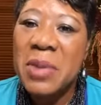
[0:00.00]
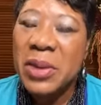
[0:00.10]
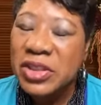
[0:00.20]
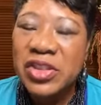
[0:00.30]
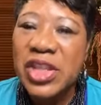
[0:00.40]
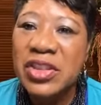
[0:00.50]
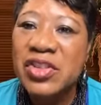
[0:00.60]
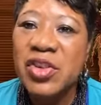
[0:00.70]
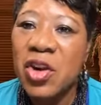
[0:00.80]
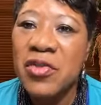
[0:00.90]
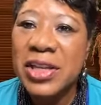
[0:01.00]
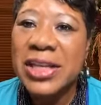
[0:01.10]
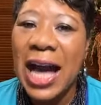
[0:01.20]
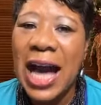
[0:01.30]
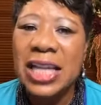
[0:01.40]
But that serving
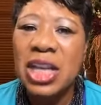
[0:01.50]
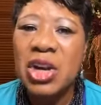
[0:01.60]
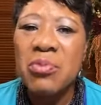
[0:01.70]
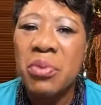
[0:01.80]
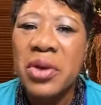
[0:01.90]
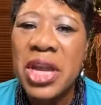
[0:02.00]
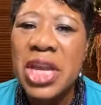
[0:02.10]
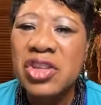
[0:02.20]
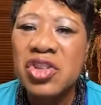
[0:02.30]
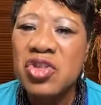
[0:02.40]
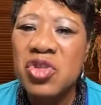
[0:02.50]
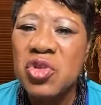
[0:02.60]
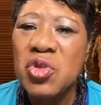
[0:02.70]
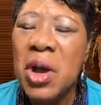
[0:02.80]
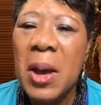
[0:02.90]
God brings
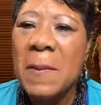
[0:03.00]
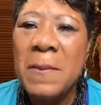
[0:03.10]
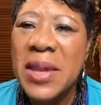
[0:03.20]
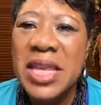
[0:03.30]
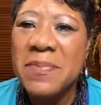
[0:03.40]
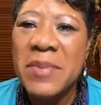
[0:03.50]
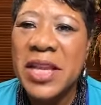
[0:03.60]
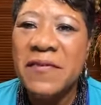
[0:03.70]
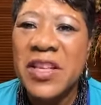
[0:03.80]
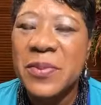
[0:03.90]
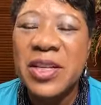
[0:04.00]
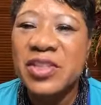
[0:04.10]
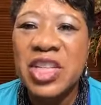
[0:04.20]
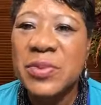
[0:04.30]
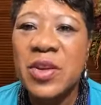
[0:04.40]
you many benefits
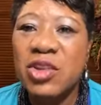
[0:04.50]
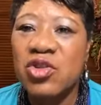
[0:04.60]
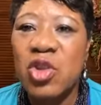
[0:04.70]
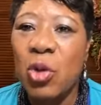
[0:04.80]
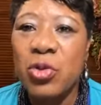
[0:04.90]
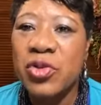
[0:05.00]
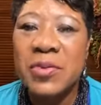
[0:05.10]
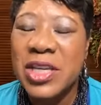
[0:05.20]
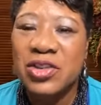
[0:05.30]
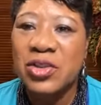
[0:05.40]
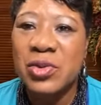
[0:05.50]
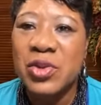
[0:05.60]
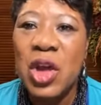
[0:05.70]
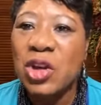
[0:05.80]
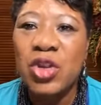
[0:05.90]
because just because you go through some
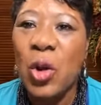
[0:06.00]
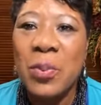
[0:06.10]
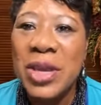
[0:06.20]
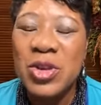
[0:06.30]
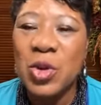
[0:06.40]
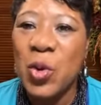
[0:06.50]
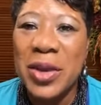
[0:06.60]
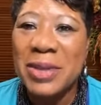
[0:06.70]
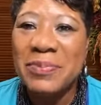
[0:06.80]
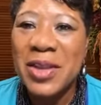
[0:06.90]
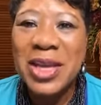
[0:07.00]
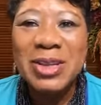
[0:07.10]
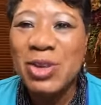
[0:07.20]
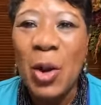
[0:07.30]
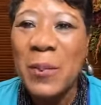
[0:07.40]
issues don't mean you quit.
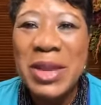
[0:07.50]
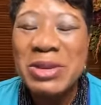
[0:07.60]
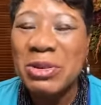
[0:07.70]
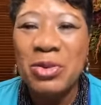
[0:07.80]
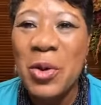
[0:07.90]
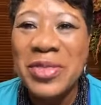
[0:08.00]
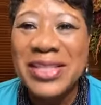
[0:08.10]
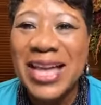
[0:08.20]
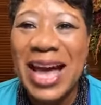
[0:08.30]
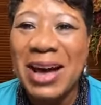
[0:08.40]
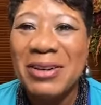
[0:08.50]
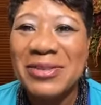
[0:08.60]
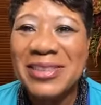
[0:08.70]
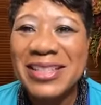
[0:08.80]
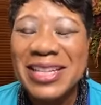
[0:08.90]
Don't mean you throw in the towel.
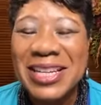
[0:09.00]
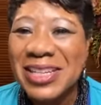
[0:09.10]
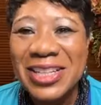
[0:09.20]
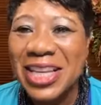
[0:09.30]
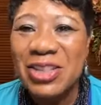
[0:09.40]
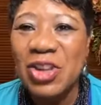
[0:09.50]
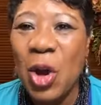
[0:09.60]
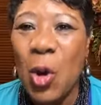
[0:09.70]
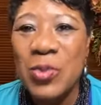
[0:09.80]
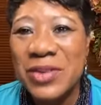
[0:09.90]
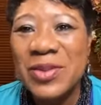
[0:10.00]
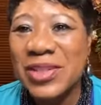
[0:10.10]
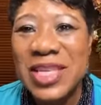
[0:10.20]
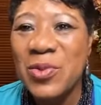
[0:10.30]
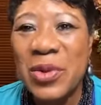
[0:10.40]
Look at Job. Just
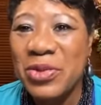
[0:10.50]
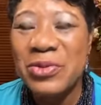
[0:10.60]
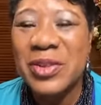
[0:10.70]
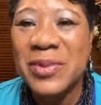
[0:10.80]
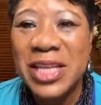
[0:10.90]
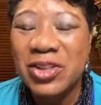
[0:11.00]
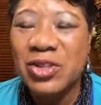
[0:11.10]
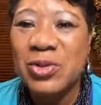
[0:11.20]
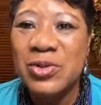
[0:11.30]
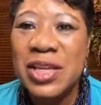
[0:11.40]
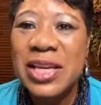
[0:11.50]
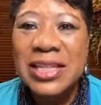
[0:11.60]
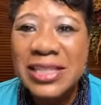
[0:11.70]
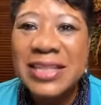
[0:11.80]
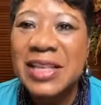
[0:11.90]
because he went through some issues
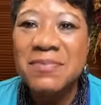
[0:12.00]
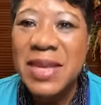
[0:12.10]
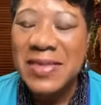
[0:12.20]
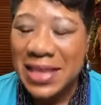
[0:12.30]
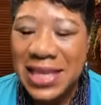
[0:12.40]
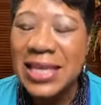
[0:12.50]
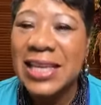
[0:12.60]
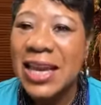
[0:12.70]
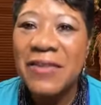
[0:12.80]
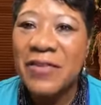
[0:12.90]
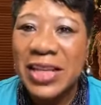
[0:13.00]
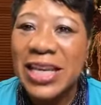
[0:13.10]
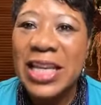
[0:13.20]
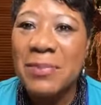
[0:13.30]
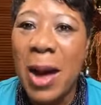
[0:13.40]
doesn't mean that he
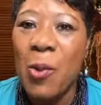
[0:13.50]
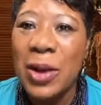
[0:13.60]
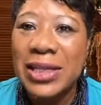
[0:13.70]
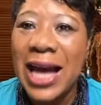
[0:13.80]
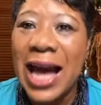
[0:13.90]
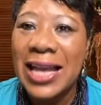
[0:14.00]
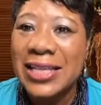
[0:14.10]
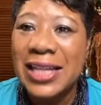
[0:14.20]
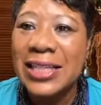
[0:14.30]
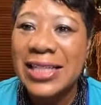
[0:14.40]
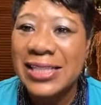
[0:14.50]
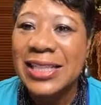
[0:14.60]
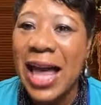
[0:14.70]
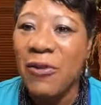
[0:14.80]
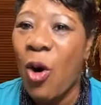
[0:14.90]
forget about what God had done in his
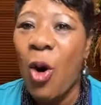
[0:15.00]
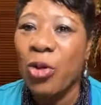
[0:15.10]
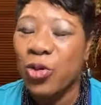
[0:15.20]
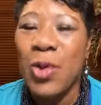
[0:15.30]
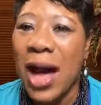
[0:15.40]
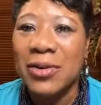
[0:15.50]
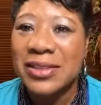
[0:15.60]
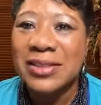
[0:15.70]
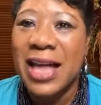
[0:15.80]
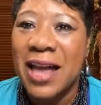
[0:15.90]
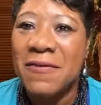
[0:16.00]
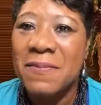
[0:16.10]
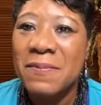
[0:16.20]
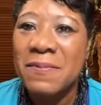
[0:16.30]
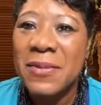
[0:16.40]
life all throughout his life.
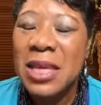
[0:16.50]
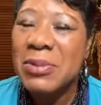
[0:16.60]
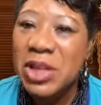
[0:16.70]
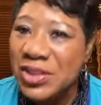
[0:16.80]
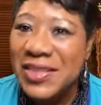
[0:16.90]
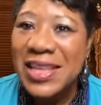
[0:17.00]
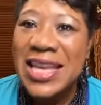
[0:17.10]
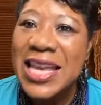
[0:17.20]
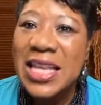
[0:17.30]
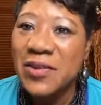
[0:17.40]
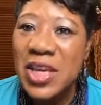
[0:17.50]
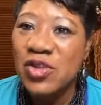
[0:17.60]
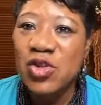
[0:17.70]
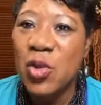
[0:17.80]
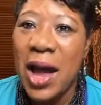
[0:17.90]
Because at the end of
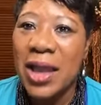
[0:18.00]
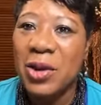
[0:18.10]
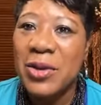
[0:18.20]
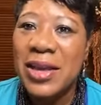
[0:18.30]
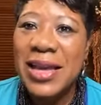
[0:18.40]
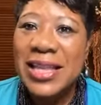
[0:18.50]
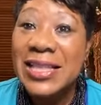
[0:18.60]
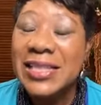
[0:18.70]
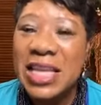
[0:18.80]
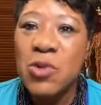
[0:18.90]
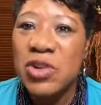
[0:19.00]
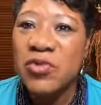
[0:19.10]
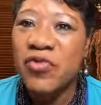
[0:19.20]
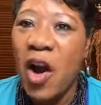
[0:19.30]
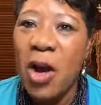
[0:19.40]
his trial, listen, it
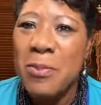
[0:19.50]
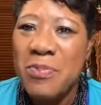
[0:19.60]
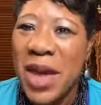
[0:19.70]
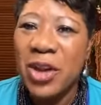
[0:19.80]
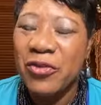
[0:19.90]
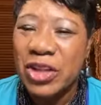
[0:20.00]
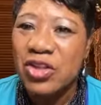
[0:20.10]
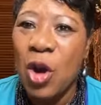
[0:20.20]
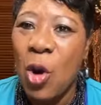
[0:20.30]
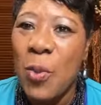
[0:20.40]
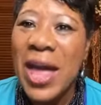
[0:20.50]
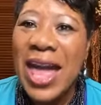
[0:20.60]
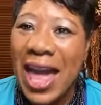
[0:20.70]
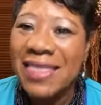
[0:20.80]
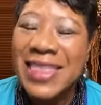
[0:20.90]
was far better for Job
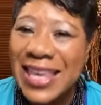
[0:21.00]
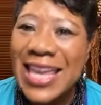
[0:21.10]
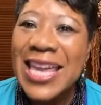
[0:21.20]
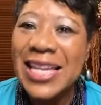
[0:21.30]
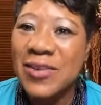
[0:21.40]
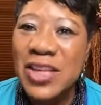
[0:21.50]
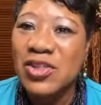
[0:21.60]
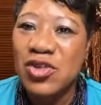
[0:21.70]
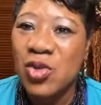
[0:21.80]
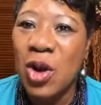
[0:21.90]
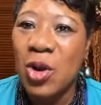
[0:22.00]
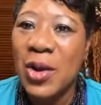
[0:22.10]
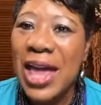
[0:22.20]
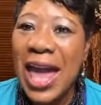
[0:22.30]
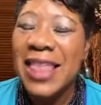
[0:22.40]
at the end of his
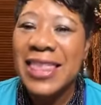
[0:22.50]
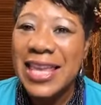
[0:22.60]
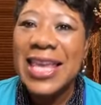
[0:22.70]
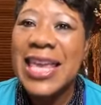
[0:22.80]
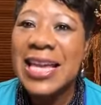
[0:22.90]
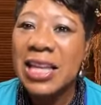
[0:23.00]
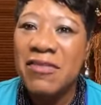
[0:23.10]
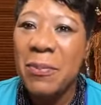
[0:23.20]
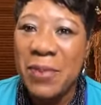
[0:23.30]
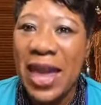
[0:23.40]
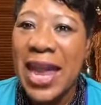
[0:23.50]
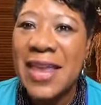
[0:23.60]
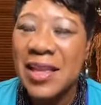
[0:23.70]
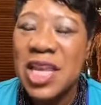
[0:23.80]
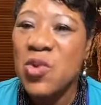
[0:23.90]
struggle, at the end of the
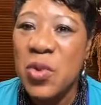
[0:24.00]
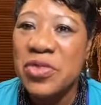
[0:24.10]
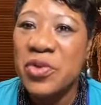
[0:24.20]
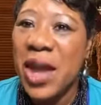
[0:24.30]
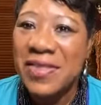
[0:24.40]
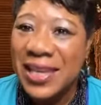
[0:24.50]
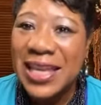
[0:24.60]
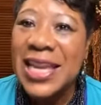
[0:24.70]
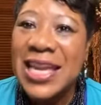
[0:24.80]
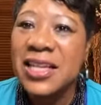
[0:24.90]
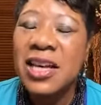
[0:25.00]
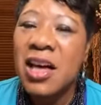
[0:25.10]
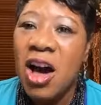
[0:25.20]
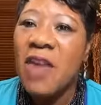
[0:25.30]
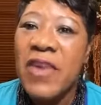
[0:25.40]
pain that he went through, at the end
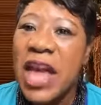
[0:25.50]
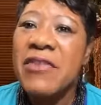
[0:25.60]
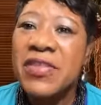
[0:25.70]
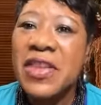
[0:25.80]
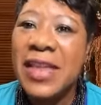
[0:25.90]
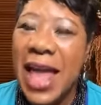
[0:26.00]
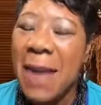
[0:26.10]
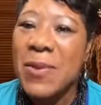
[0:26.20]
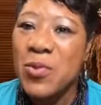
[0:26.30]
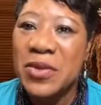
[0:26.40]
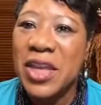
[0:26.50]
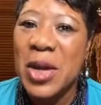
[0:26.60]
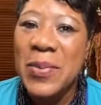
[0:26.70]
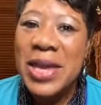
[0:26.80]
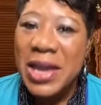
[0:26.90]
of everything that happened with
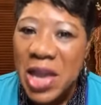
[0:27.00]
him.